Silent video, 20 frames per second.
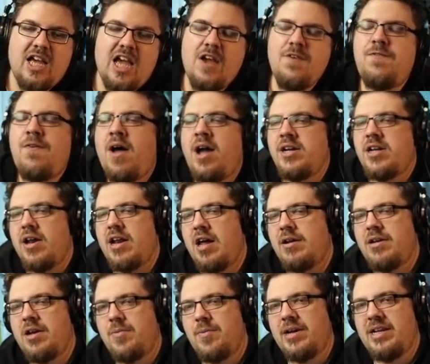If I don't
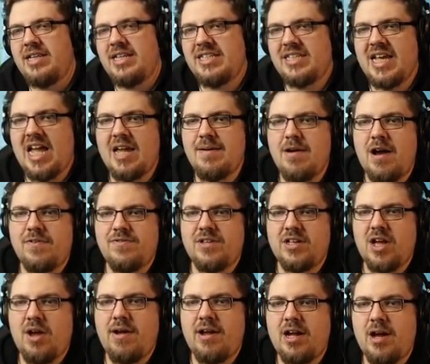end up winning this game
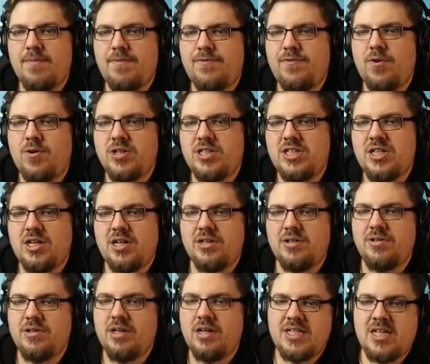after going up
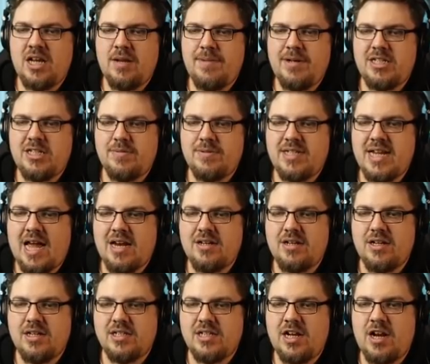4-2, there's going to be some
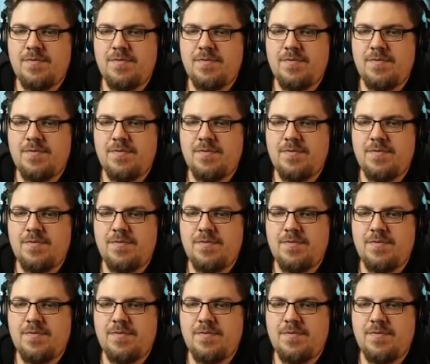sadness.